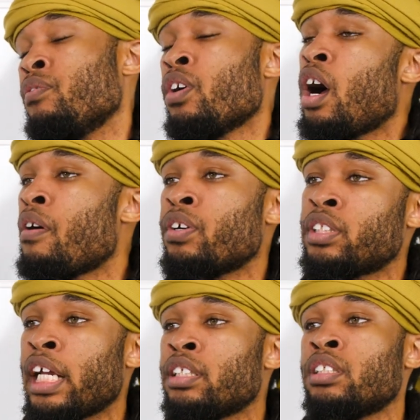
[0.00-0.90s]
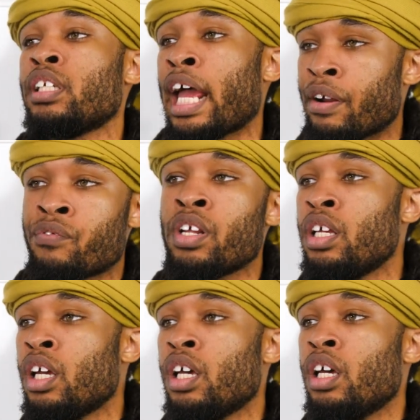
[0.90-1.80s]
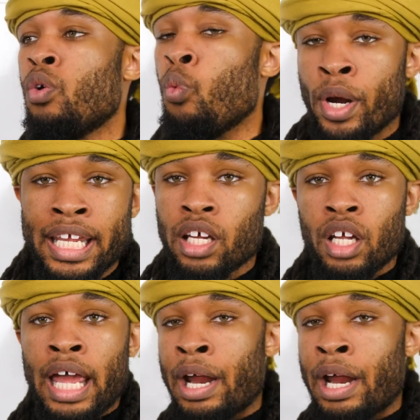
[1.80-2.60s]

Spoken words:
if your offer changes every week,